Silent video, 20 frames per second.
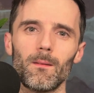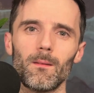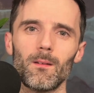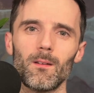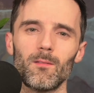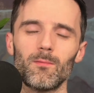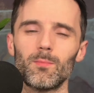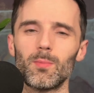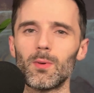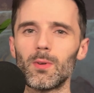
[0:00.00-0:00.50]

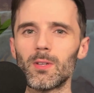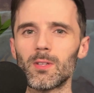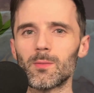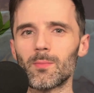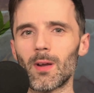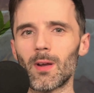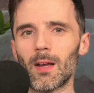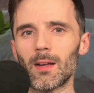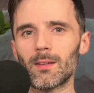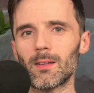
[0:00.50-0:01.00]
of Buddhist
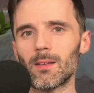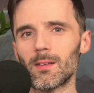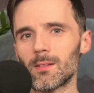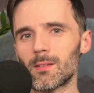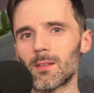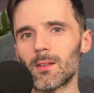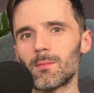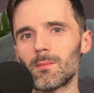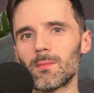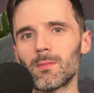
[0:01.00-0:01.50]

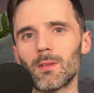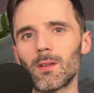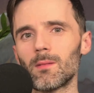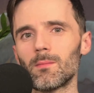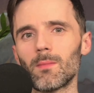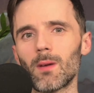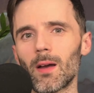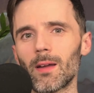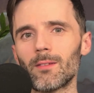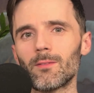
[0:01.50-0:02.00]
practice and
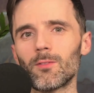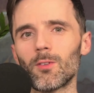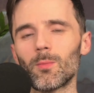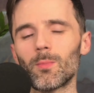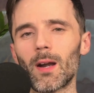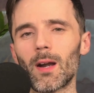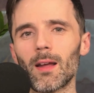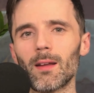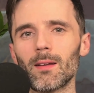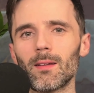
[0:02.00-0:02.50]

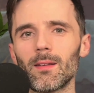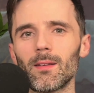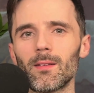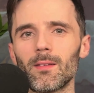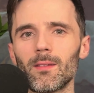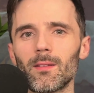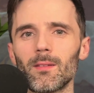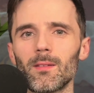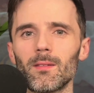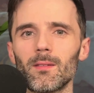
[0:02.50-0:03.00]

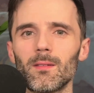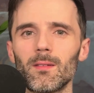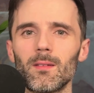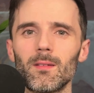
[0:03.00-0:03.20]
mindfulness